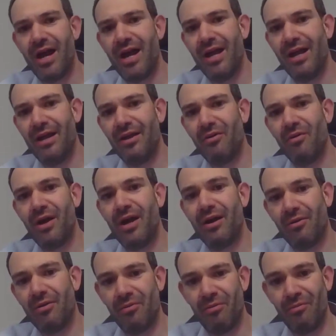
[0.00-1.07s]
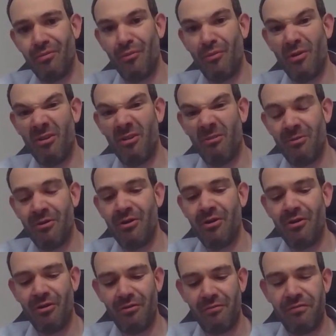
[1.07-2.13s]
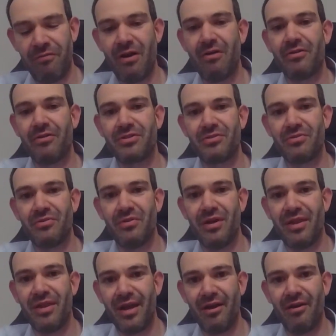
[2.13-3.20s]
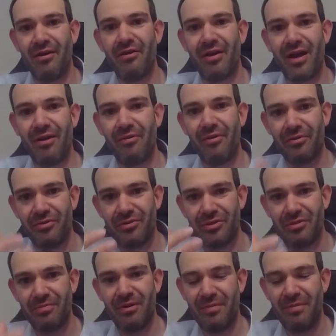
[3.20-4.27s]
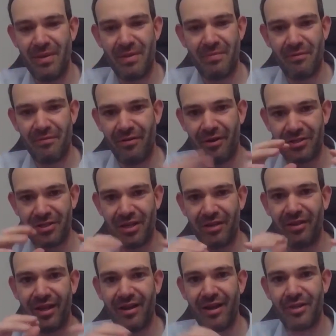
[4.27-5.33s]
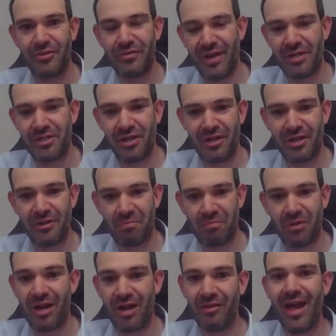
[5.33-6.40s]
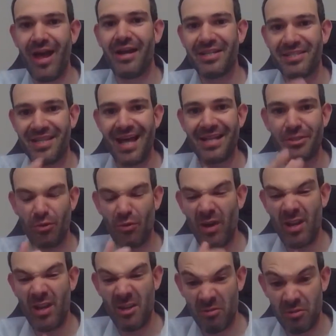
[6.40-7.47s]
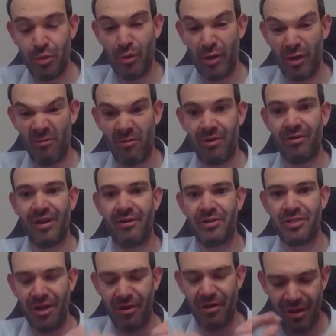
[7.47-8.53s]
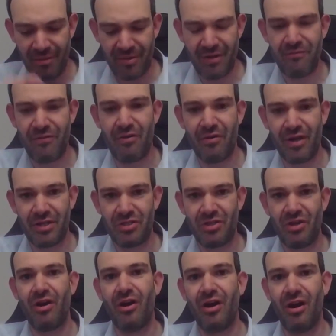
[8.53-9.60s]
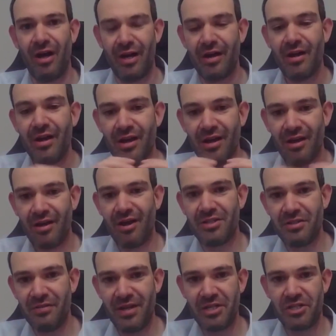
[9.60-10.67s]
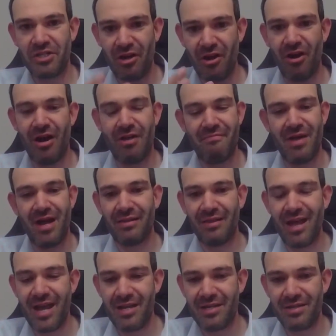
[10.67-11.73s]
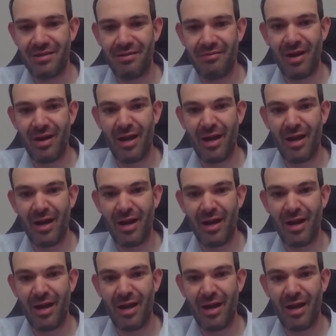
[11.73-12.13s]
right? Where rural folks, when they go, okay, well, suburban people focus on like conservation on your plot of land, because that's the way you would do it at rural Arizona. I'm going to focus on conservation on my land,